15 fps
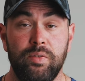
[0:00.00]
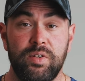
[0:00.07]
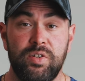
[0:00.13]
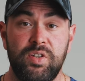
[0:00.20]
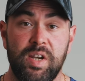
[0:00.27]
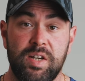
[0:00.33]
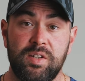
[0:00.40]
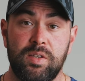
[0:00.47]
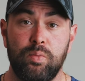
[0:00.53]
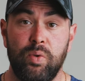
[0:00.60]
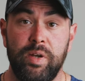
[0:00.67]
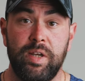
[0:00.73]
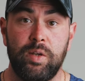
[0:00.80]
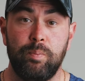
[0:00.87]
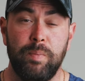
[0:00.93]
on the 6th
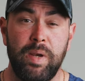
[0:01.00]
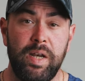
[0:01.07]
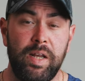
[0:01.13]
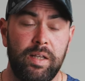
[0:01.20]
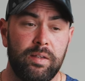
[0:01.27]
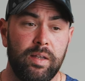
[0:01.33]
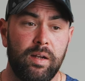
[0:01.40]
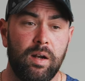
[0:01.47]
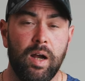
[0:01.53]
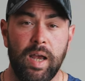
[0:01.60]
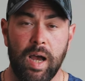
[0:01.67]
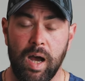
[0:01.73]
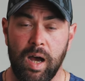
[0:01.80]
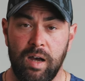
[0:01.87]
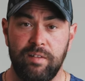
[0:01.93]
week, meaning that I
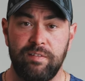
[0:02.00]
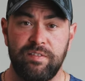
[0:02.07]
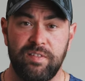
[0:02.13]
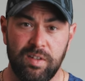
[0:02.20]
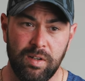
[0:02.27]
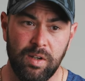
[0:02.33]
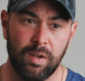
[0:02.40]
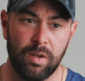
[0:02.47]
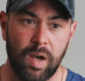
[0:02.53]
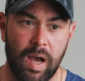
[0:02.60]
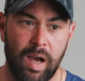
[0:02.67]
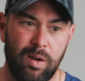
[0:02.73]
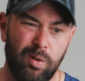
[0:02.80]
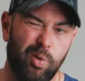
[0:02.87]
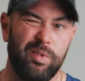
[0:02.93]
halved
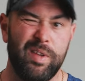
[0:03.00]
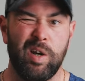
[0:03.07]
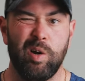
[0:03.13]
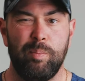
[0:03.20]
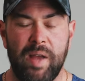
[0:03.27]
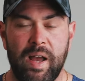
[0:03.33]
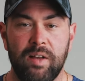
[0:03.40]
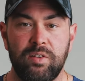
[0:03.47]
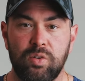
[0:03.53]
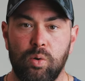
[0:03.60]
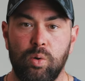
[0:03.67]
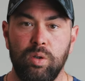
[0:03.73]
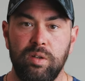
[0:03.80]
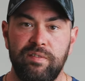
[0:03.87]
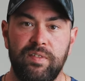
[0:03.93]
or thereabouts
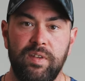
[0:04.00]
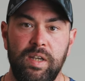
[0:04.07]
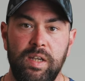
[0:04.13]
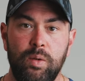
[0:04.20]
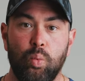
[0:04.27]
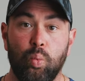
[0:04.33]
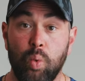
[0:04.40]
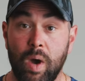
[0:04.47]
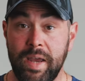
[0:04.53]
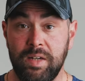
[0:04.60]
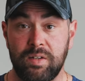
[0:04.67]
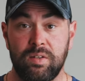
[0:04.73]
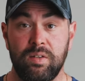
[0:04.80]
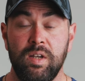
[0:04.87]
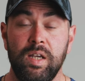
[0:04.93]
all of the
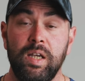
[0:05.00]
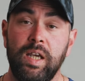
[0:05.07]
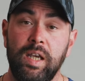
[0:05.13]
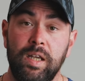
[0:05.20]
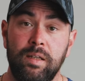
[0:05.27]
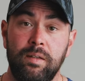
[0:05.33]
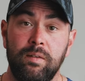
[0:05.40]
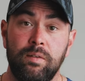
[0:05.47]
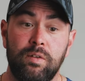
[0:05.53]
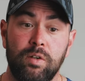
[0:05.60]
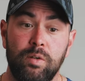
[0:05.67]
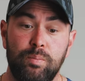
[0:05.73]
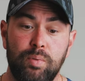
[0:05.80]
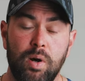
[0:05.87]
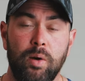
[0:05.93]
weight in
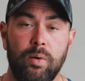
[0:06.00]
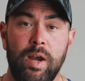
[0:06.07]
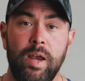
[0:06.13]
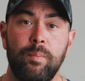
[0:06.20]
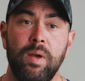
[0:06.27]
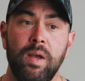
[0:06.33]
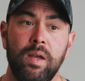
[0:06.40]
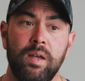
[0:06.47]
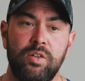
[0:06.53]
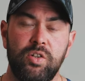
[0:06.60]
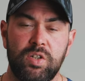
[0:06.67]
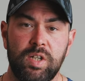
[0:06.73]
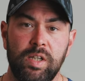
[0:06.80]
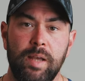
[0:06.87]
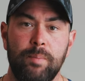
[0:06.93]
the program,
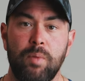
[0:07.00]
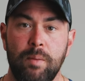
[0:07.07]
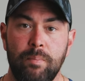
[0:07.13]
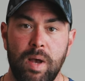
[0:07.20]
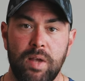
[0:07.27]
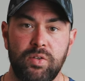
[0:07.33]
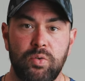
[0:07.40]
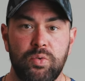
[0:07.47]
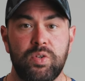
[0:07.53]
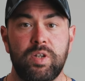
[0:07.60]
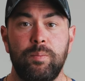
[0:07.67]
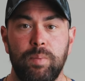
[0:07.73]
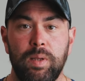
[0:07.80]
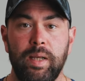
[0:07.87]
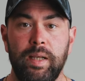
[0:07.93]
just to let my muscles
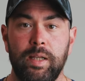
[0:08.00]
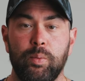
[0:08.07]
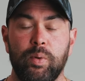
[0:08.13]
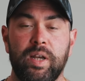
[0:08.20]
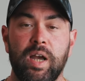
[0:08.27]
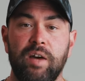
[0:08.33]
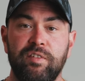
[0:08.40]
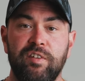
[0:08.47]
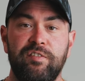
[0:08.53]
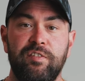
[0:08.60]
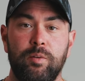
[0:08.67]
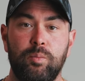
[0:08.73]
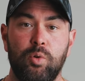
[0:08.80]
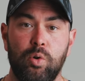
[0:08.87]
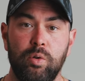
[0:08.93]
completely recover
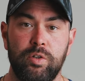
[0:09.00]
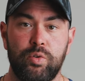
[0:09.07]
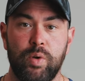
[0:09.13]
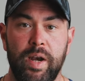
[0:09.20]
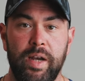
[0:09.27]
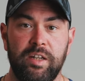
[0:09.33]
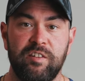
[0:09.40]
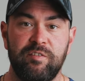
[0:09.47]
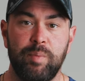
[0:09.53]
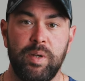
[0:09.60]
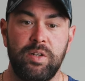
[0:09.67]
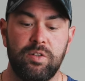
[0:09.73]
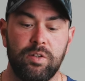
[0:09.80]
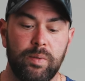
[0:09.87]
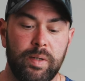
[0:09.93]
from all the training I've
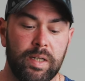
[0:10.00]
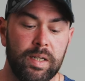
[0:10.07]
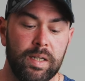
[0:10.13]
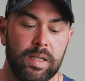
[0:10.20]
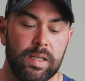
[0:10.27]
been doing.